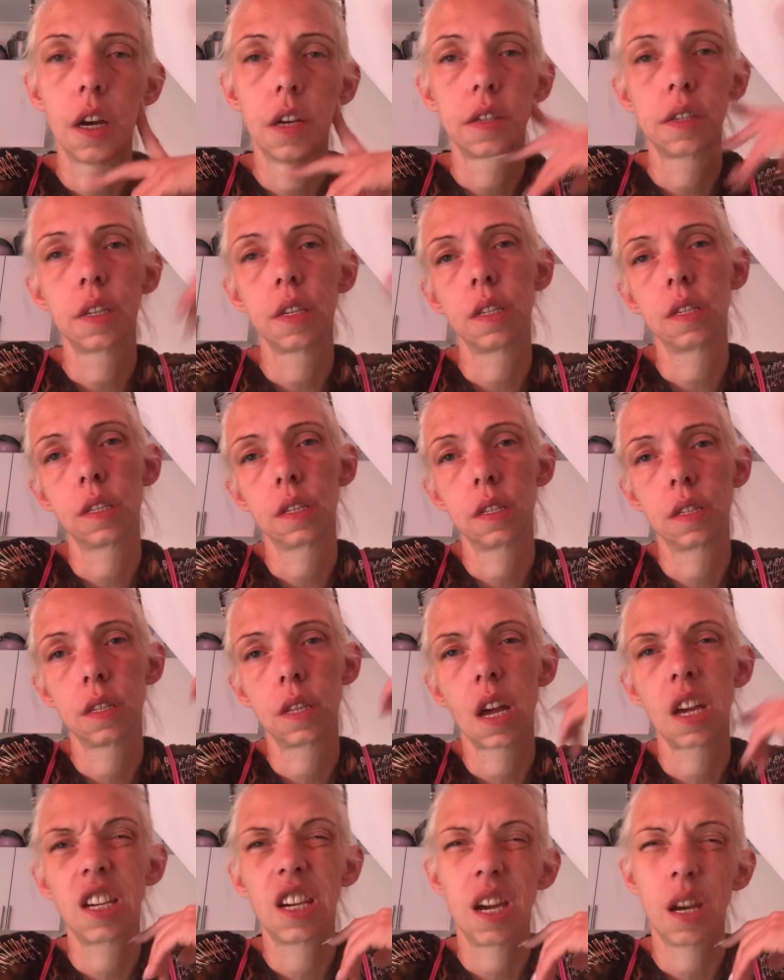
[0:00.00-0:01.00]
since
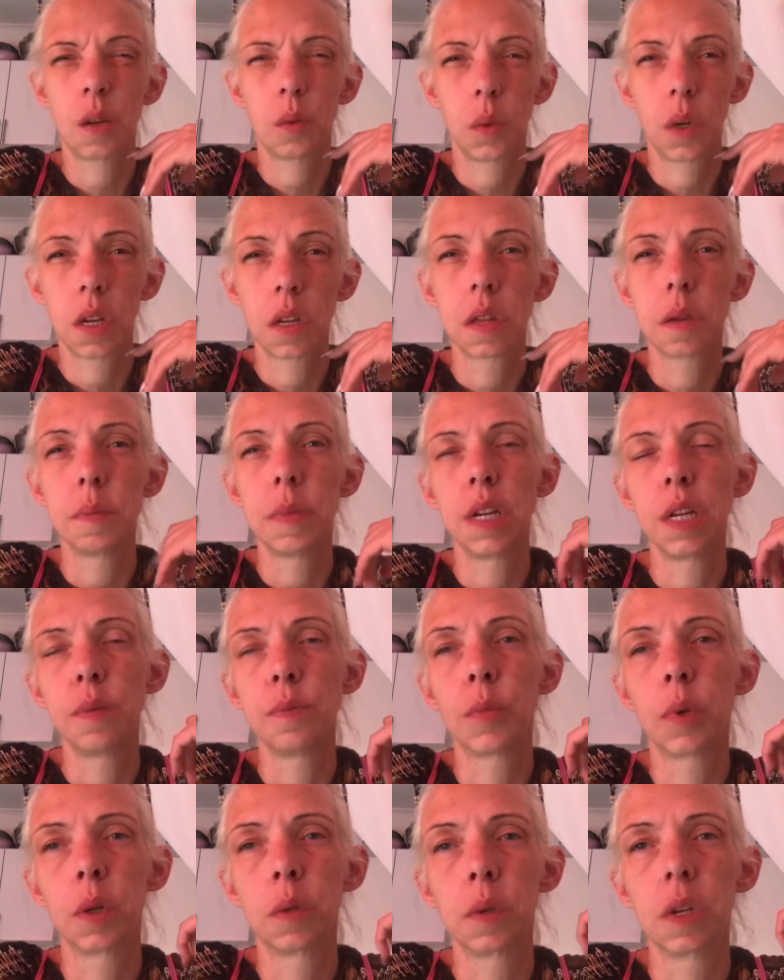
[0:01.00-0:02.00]
I can't wear them
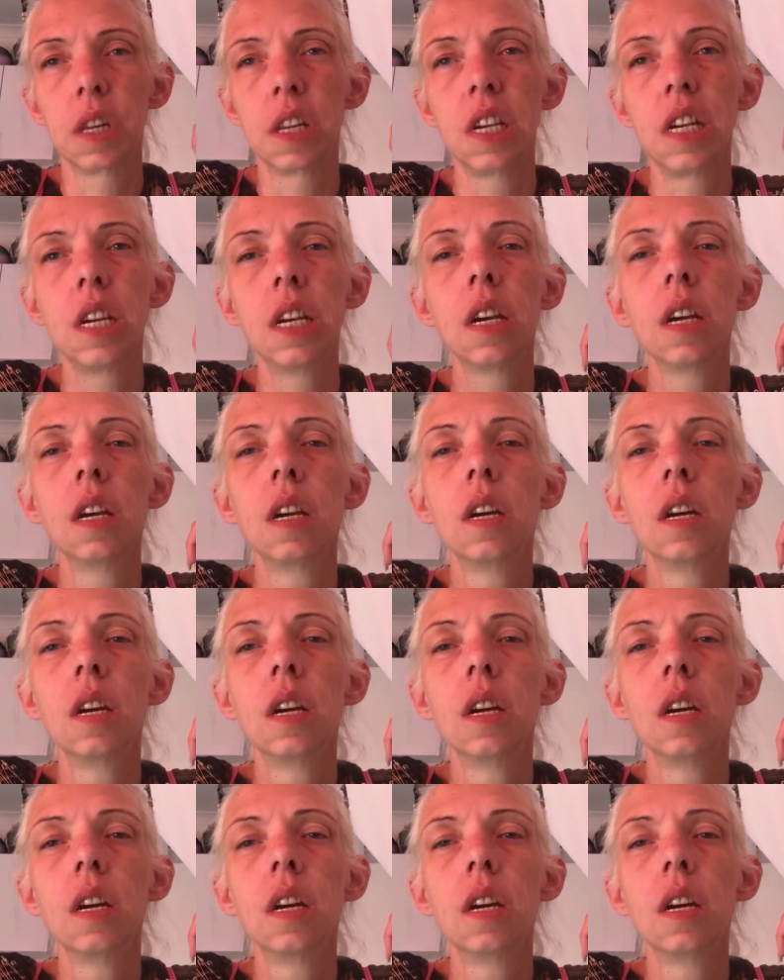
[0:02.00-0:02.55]
anymore, really.